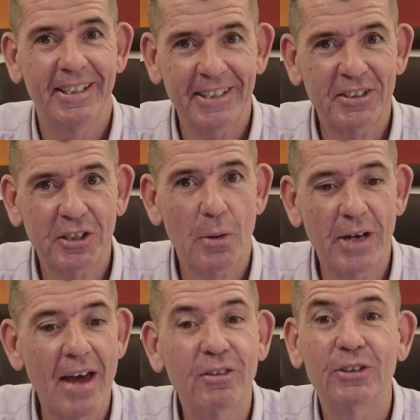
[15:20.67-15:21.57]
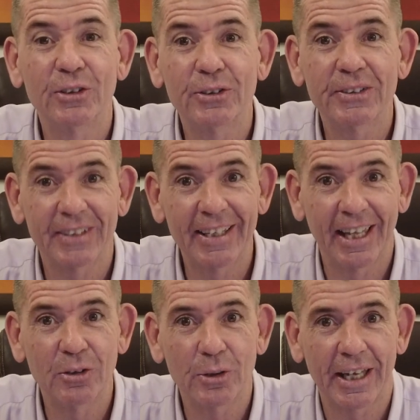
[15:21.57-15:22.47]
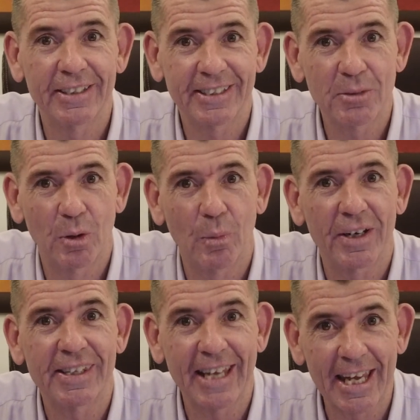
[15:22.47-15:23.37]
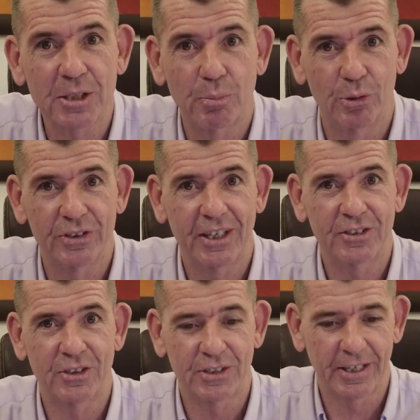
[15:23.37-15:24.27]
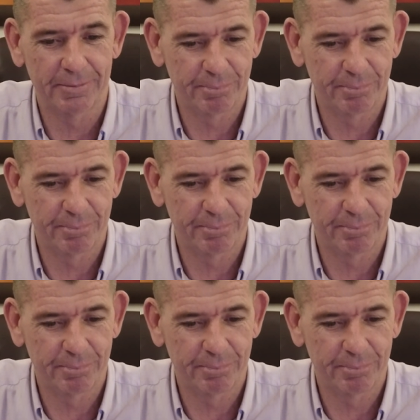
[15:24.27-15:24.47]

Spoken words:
Let's go and have a look and see what one of the experts has to say.